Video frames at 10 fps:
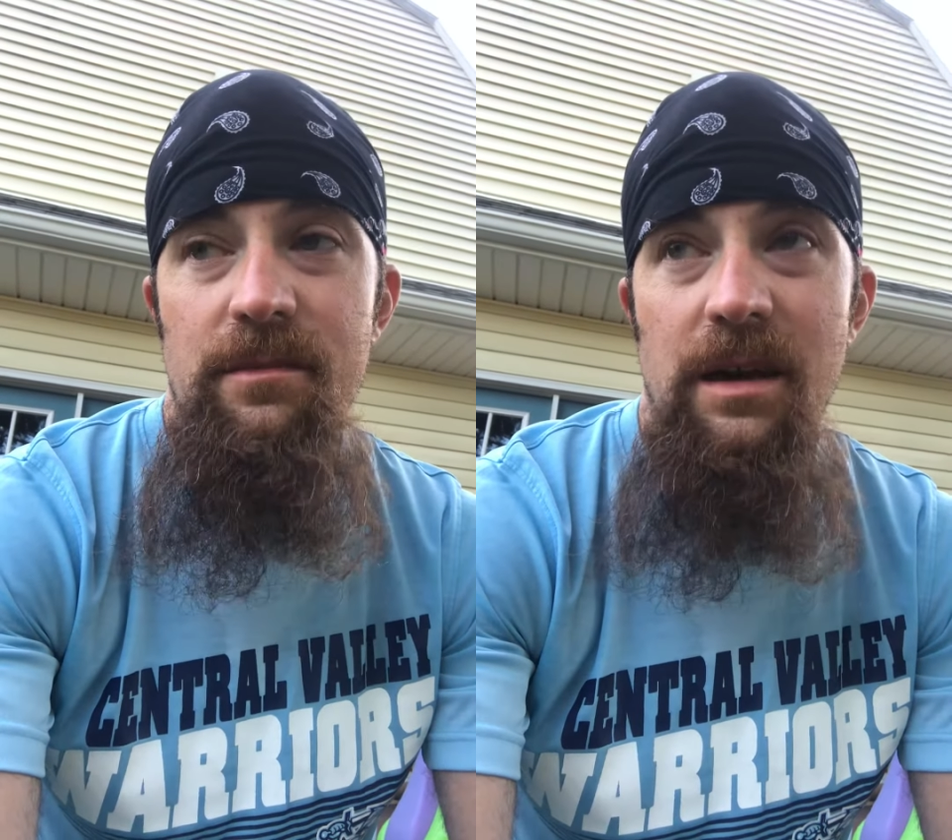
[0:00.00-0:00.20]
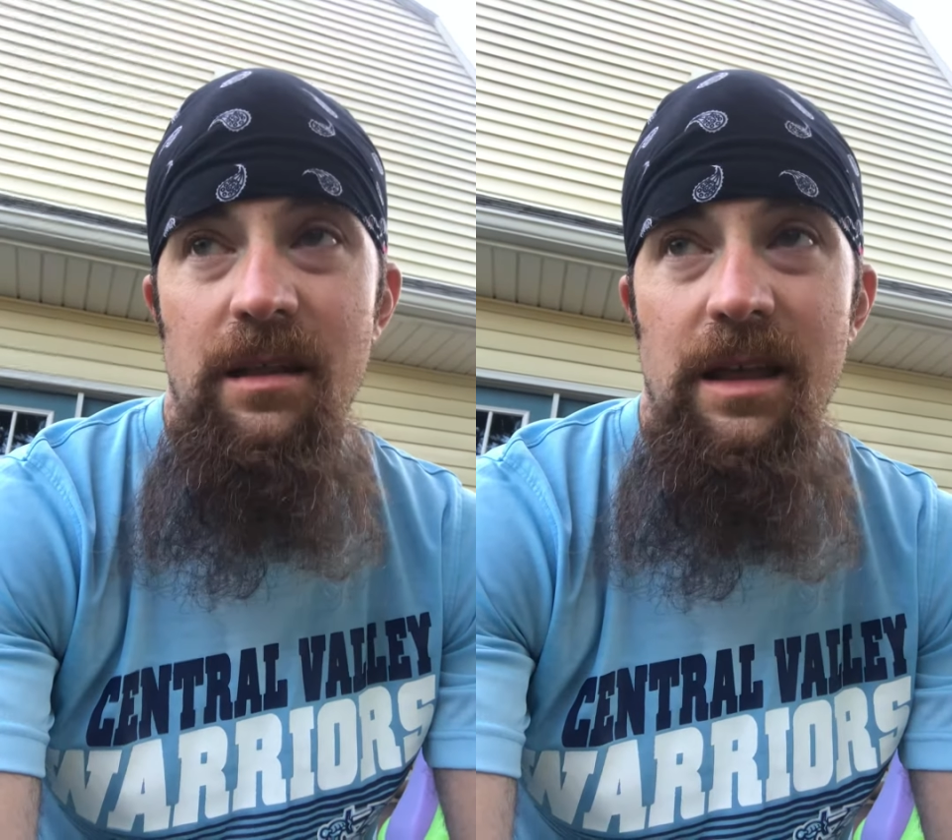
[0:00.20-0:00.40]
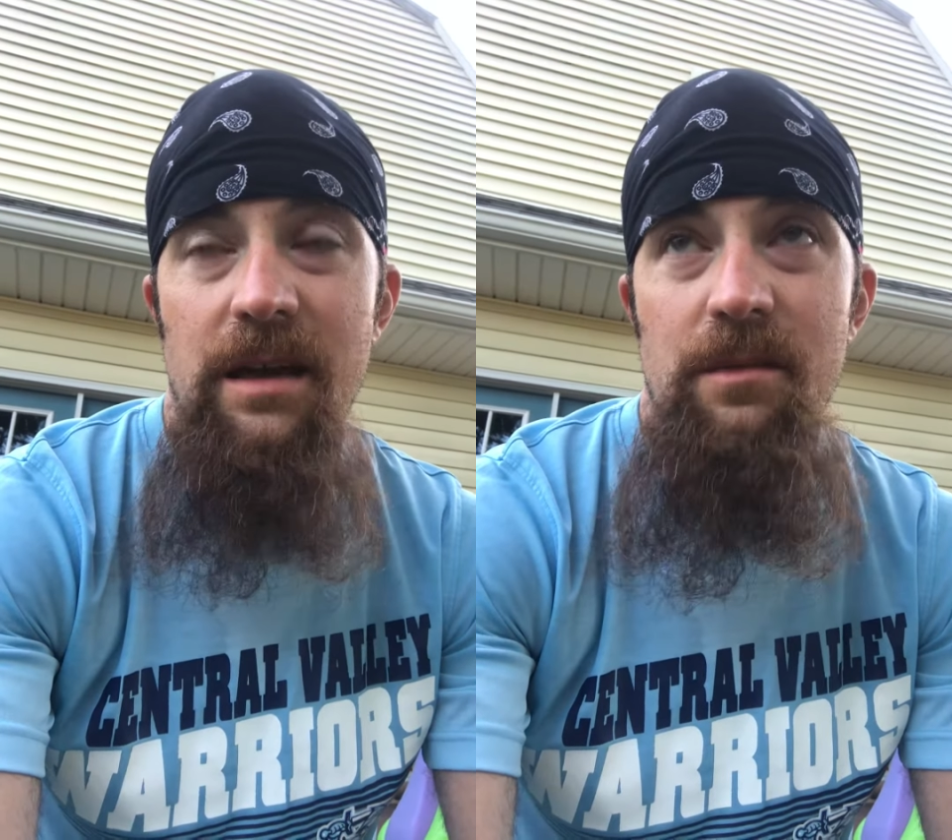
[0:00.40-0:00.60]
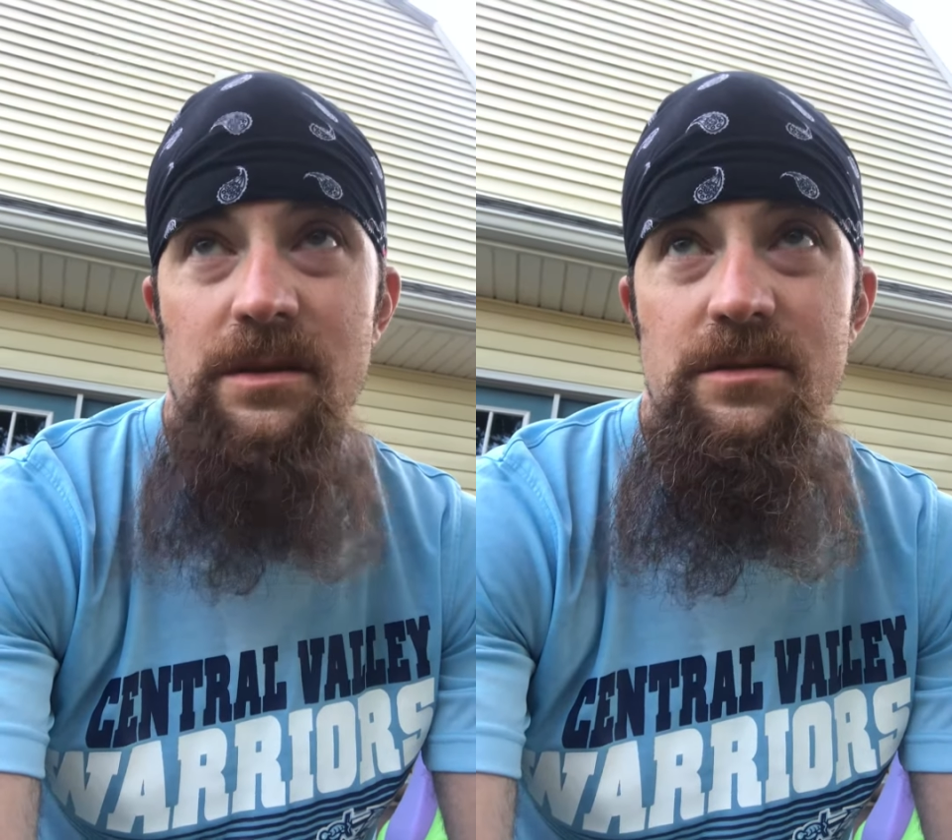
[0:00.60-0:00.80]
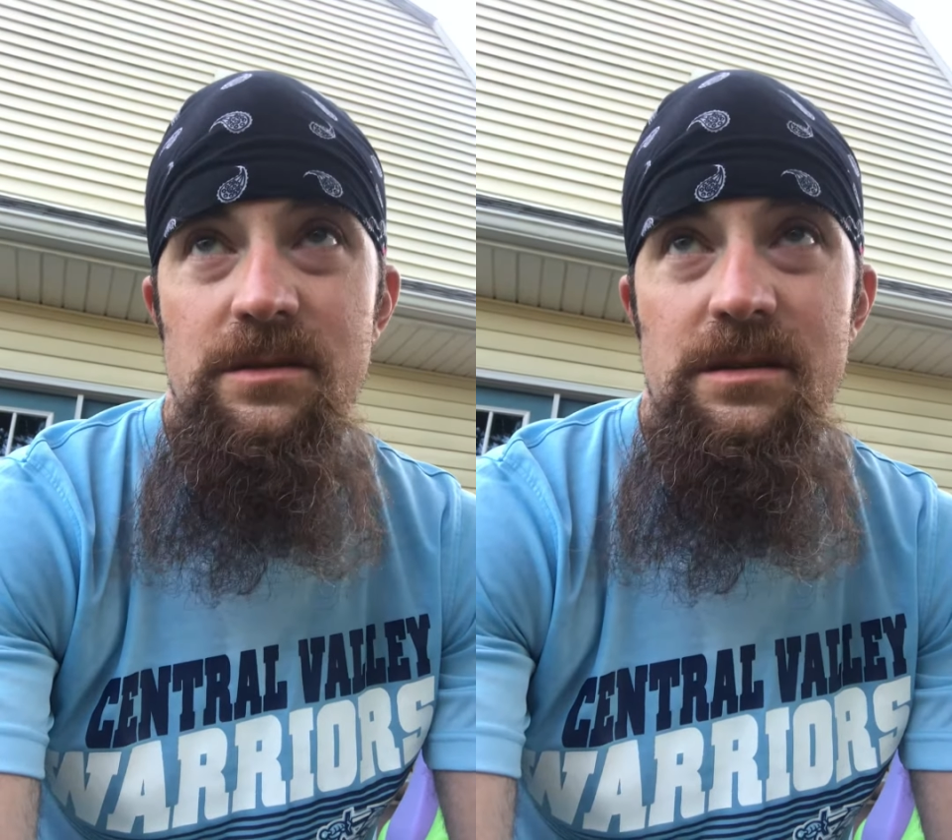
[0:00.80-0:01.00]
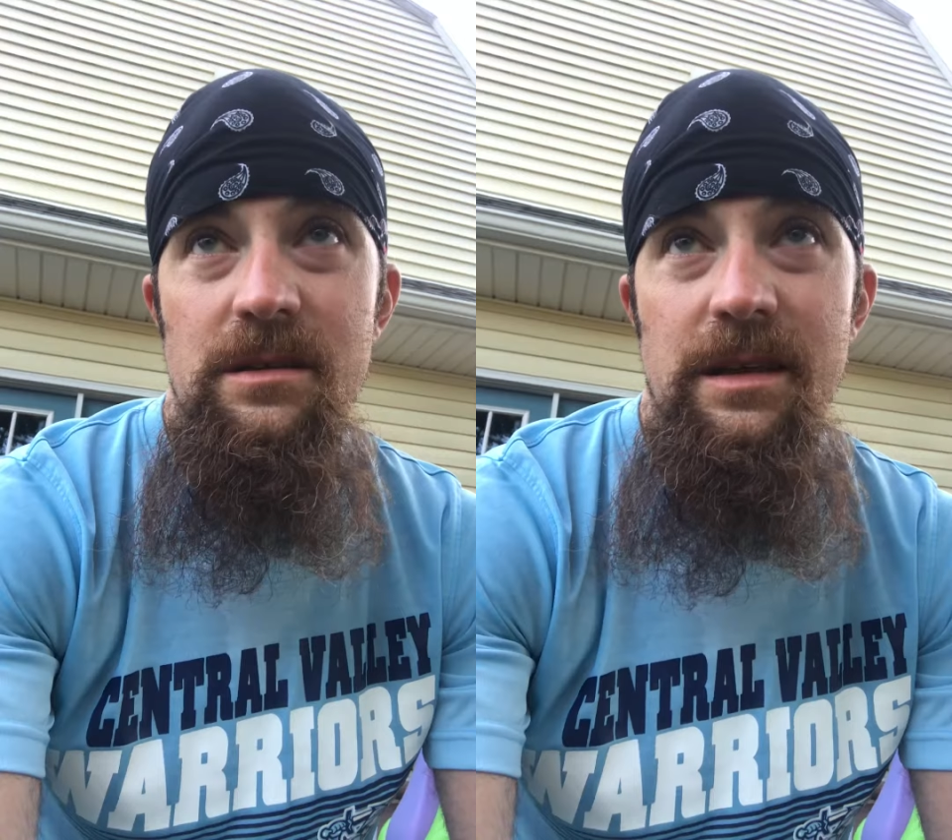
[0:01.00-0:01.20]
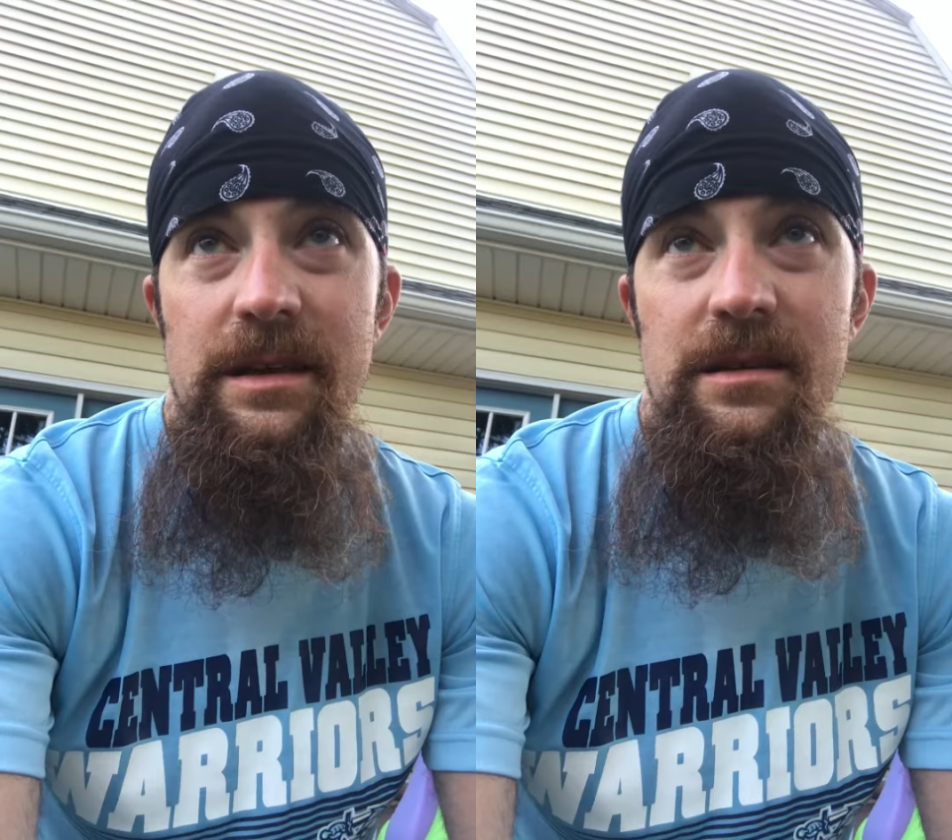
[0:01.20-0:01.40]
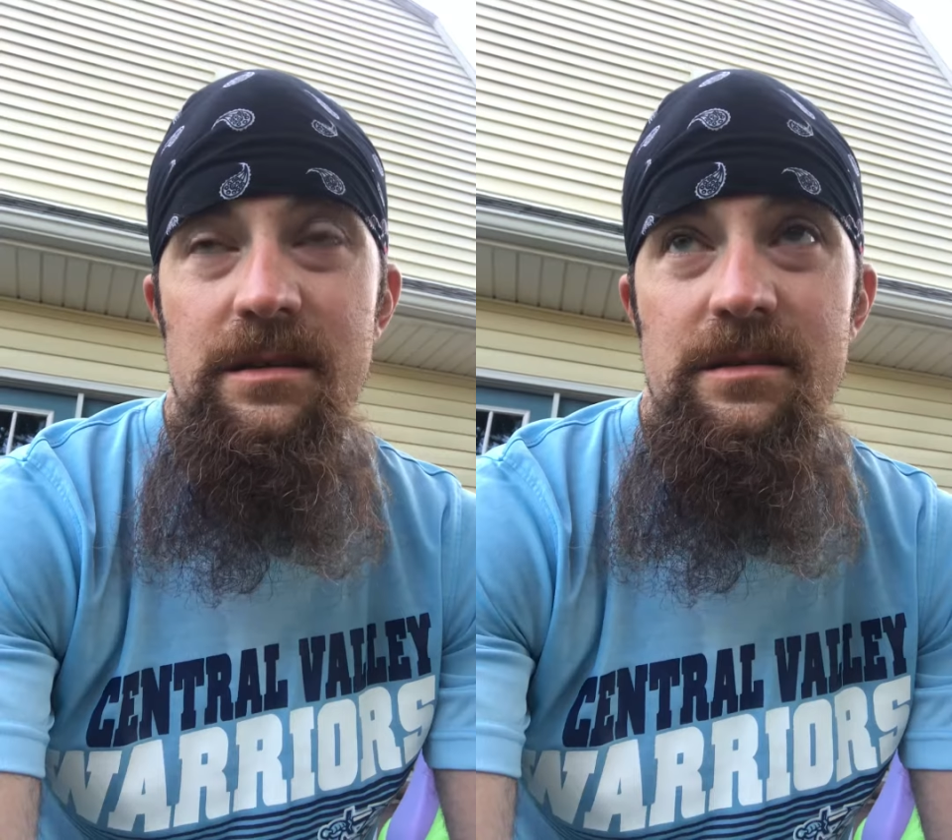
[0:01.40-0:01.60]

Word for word: my leg muscles to like